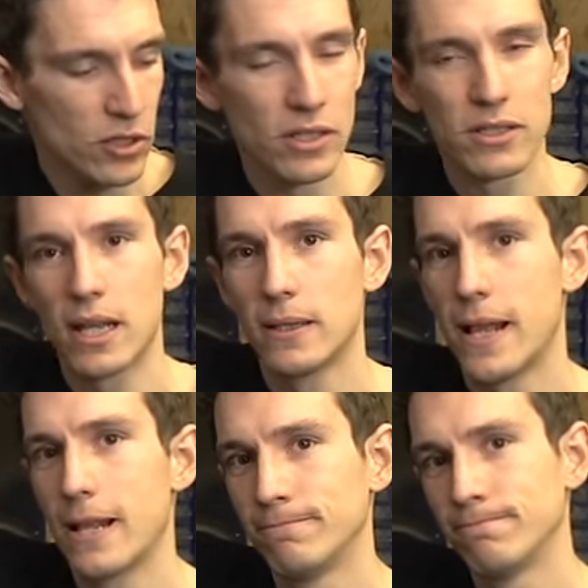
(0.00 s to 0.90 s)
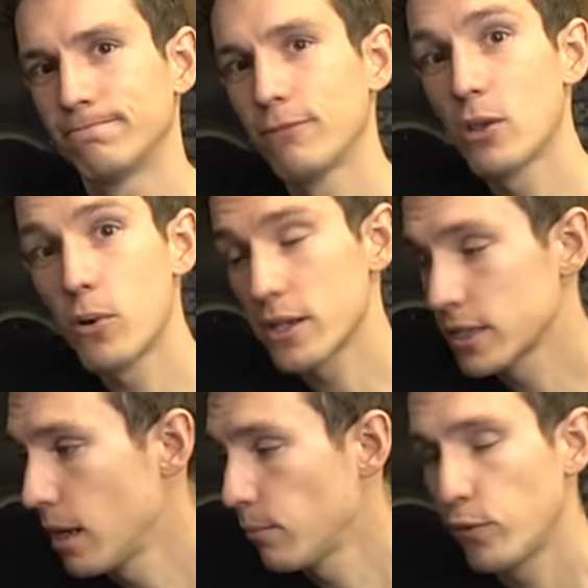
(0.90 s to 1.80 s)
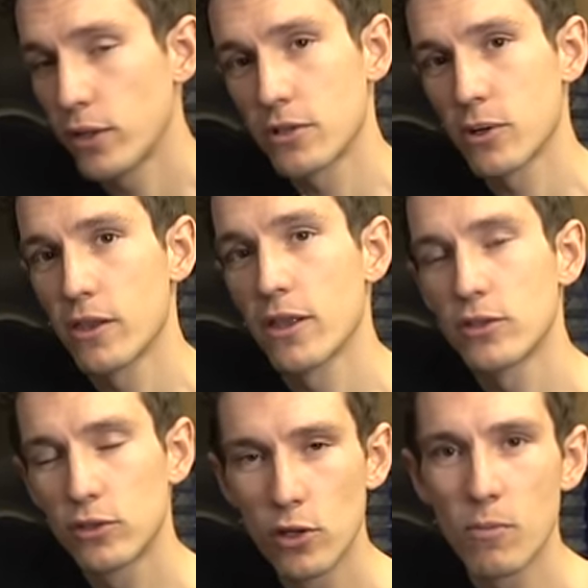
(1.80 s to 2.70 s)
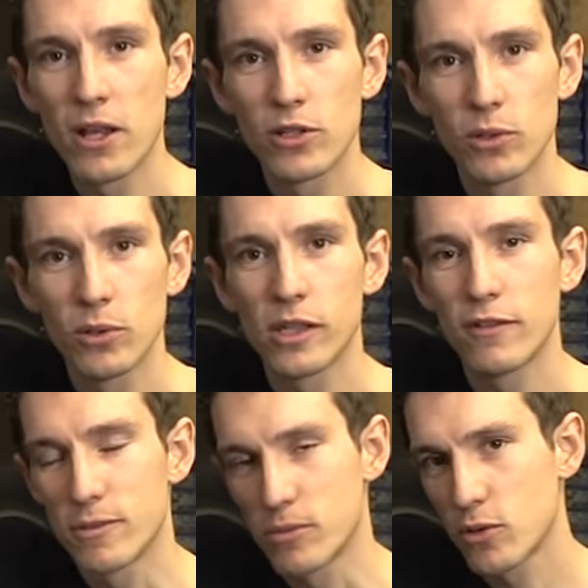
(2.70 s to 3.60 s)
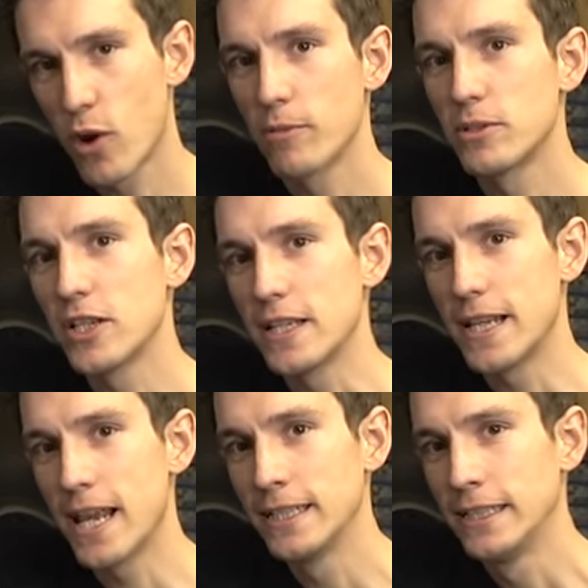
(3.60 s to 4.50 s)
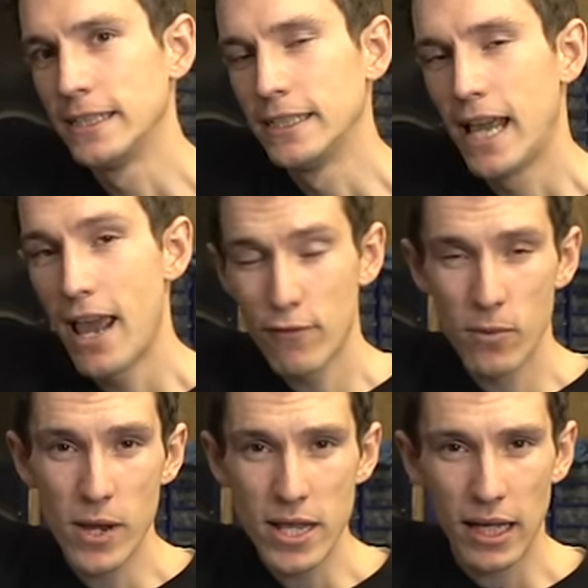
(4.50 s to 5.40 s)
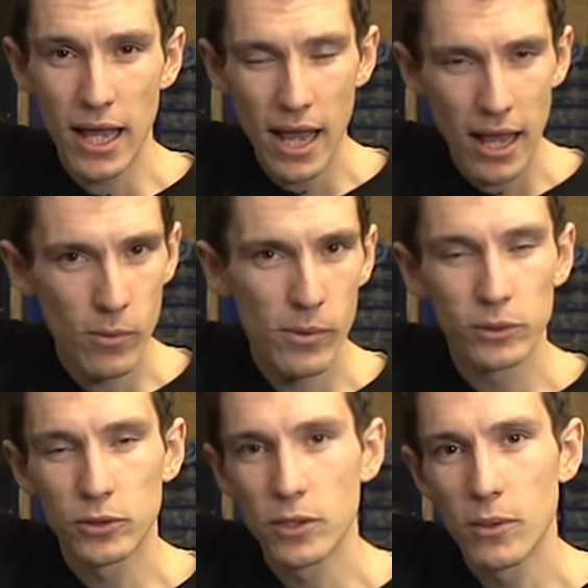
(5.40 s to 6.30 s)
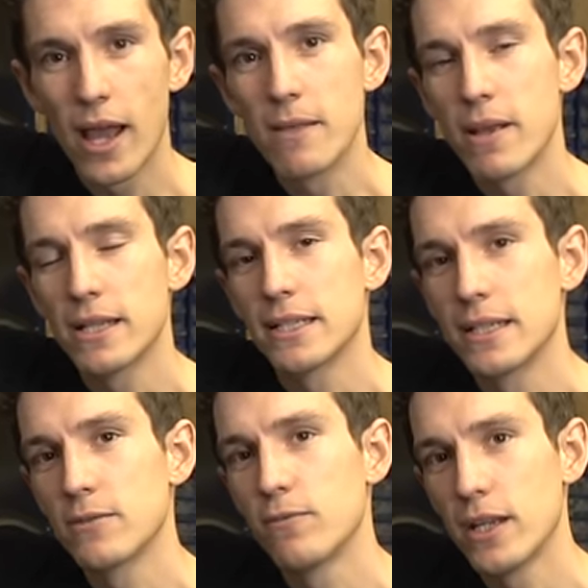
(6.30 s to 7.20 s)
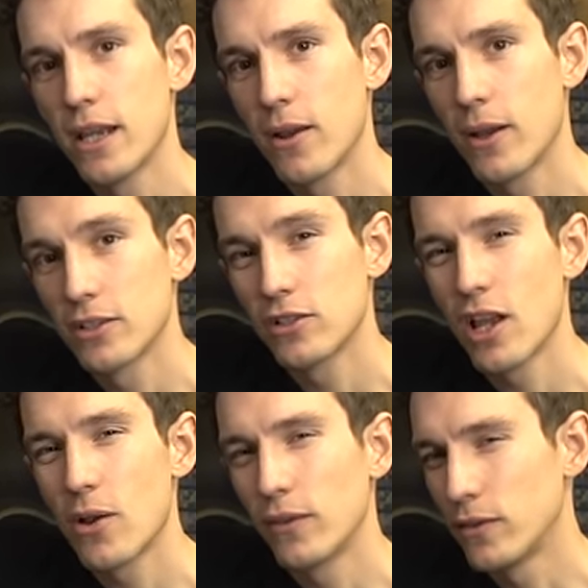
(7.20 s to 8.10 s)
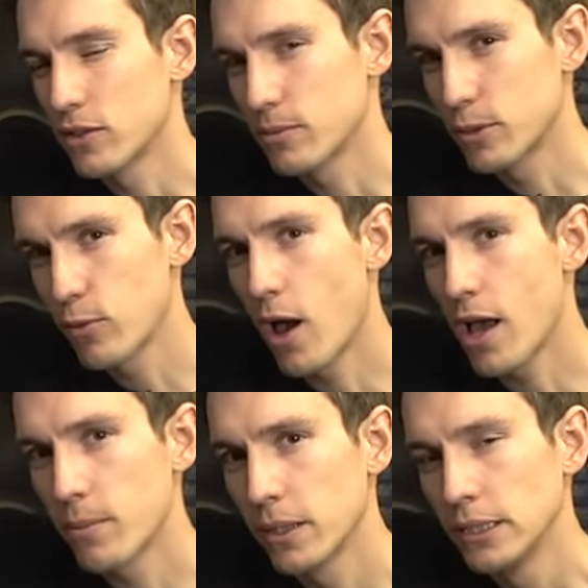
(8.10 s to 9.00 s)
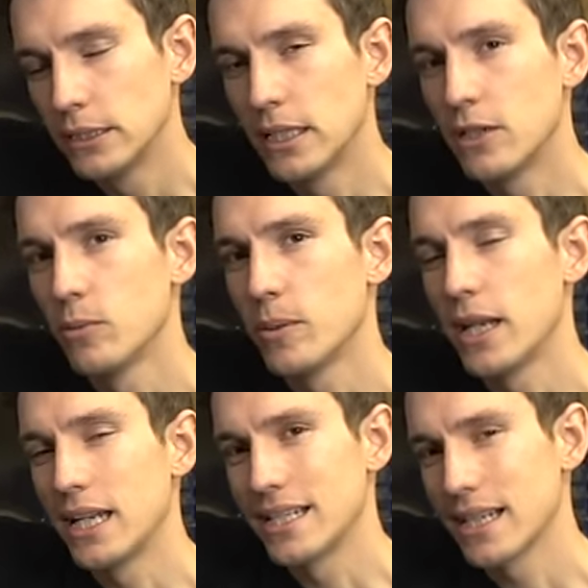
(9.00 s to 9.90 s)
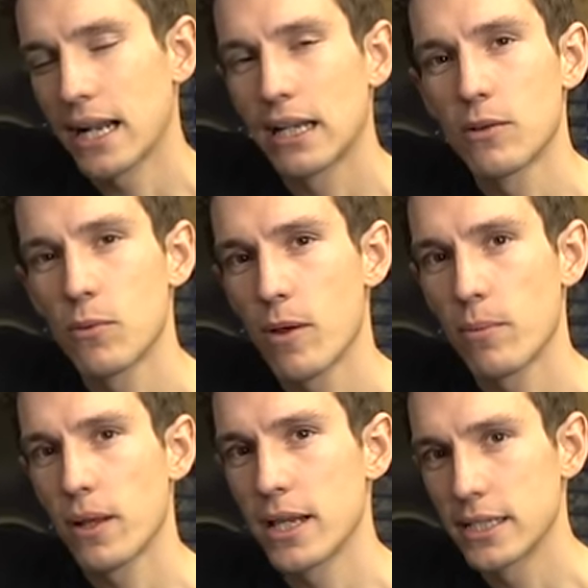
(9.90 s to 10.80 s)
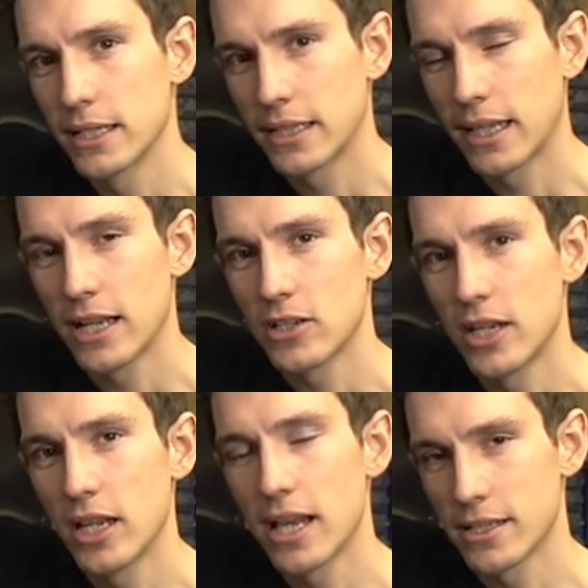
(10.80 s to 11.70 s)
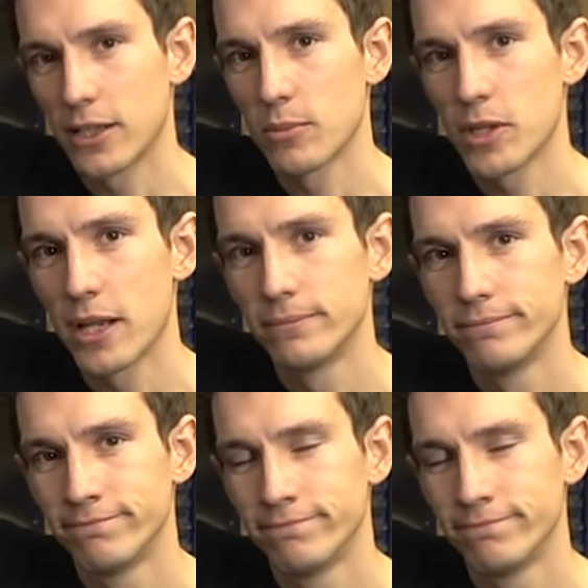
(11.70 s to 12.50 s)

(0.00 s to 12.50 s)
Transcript: just down there. Otherwise, before we go to either of those, do make sure that you subscribe to GCN. Every week we will do a maintenance video. And so if you subscribe, then you'll be in exactly the right place to catch it as it comes out.